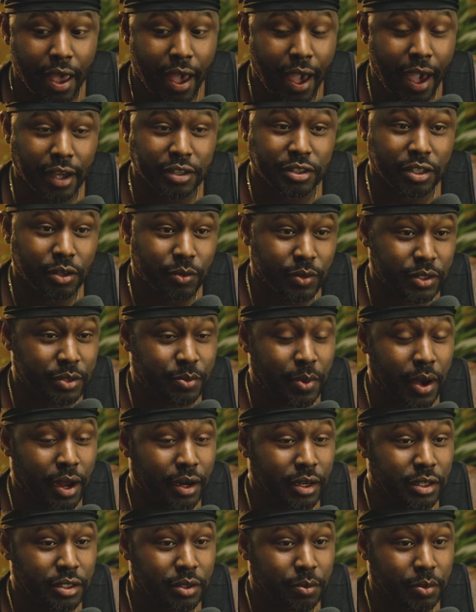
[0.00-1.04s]
actually
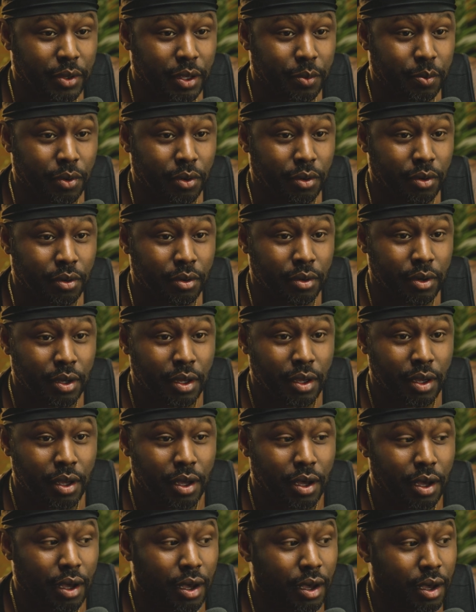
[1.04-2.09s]
responding to people,
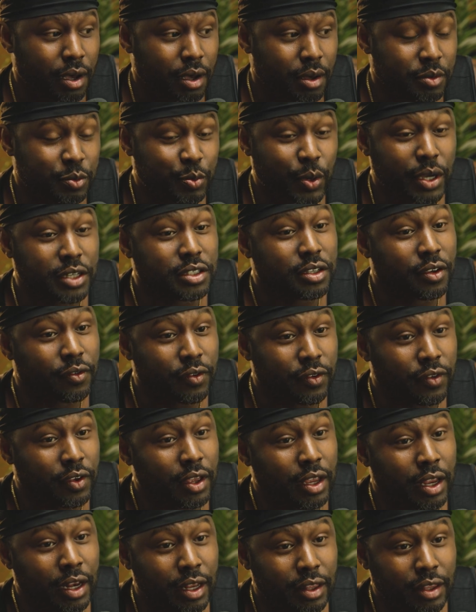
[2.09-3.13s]
especially
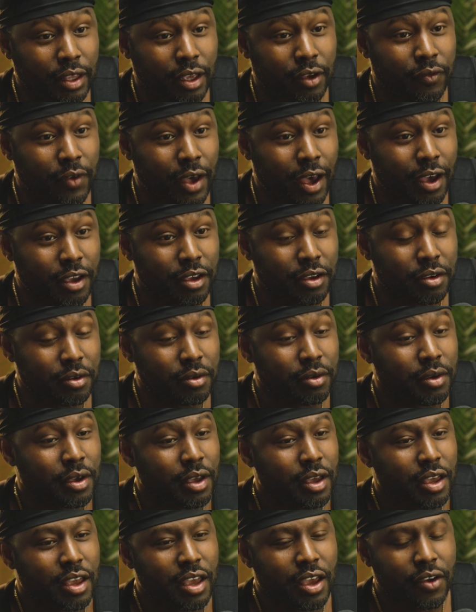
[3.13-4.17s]
if anything of value.
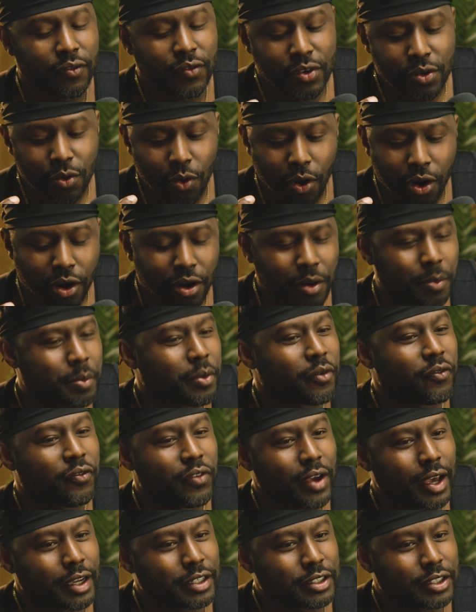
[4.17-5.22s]
If you are a
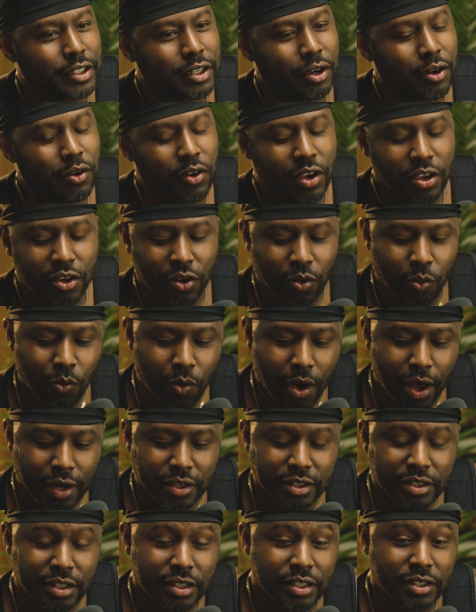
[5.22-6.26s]
professional and you're
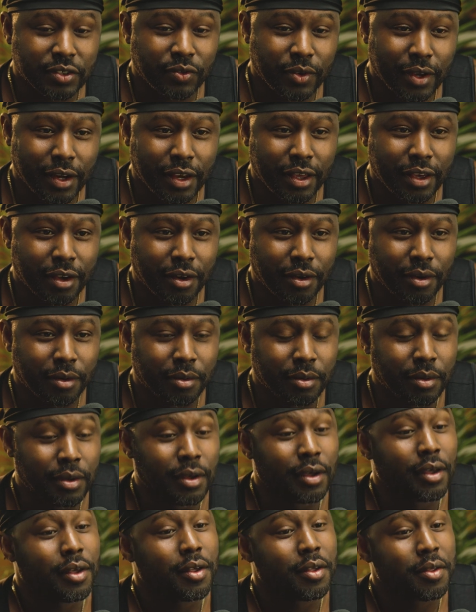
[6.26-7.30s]
watching this video,
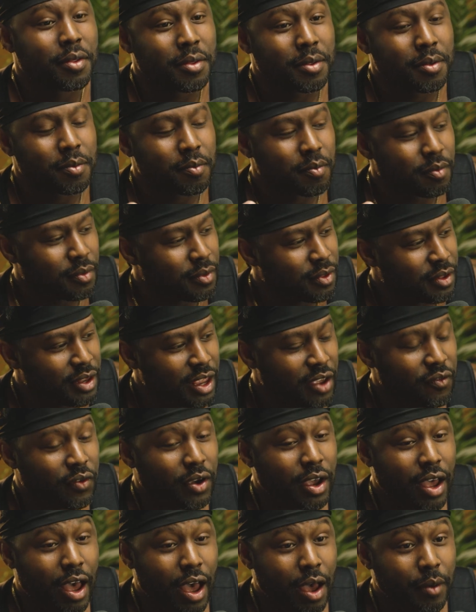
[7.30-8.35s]
leave
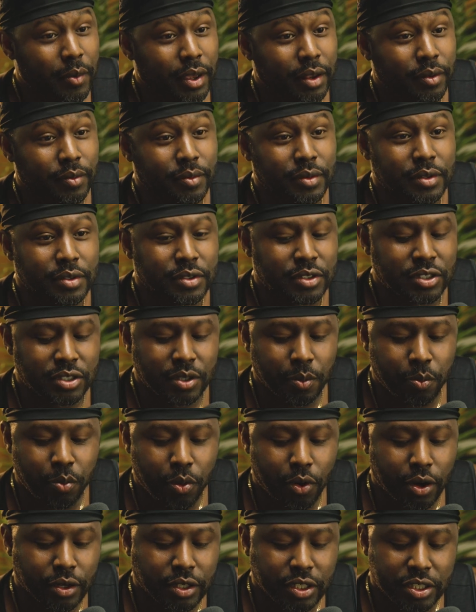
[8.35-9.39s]
a comment.
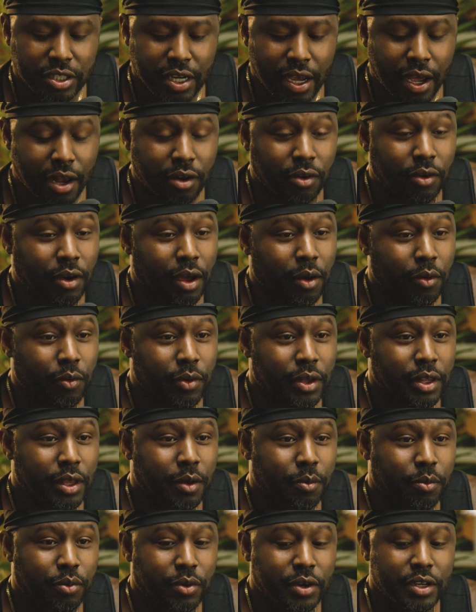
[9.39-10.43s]
Support the channel. I
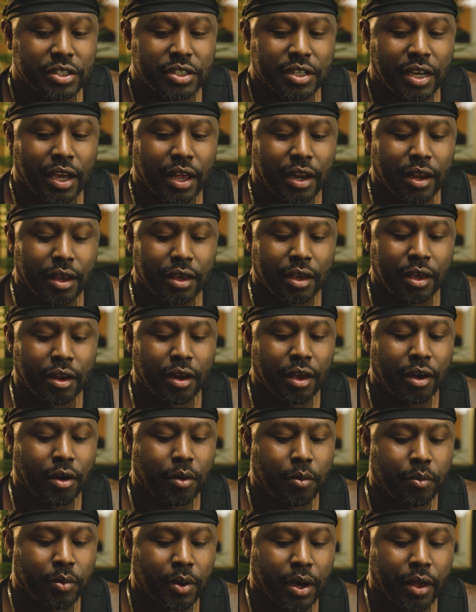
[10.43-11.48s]
really appreciate
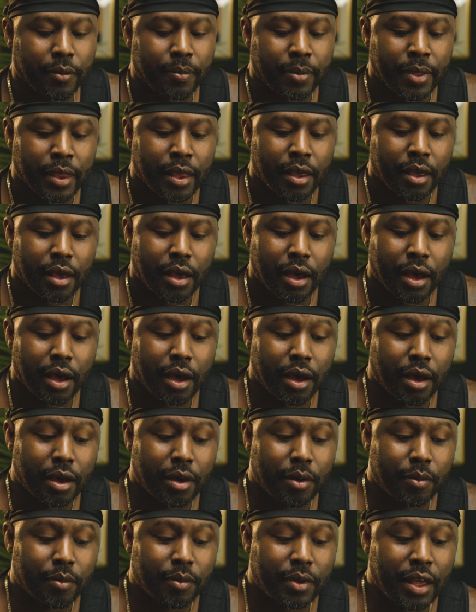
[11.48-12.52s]
it, but
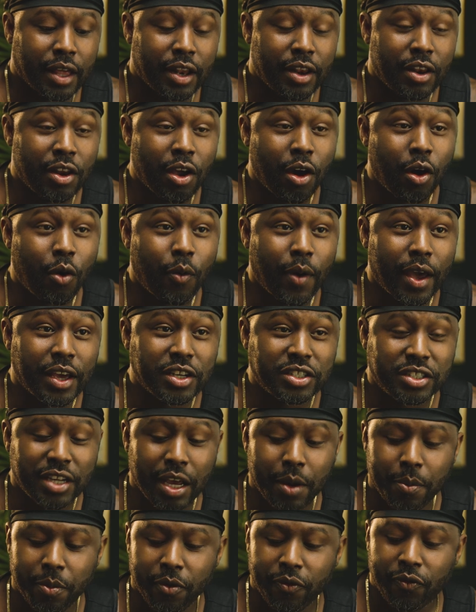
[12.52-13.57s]
in no way,
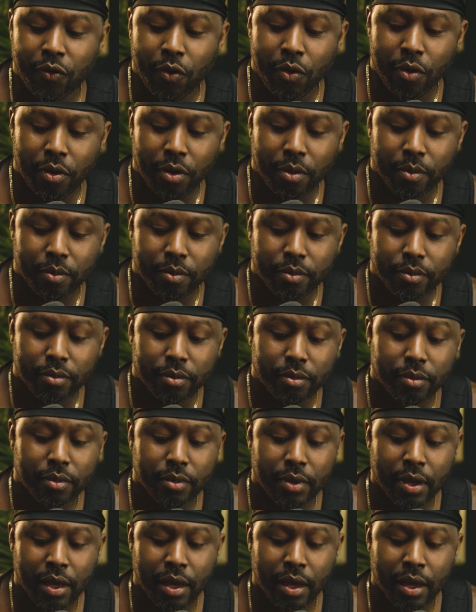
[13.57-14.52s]
shape, or form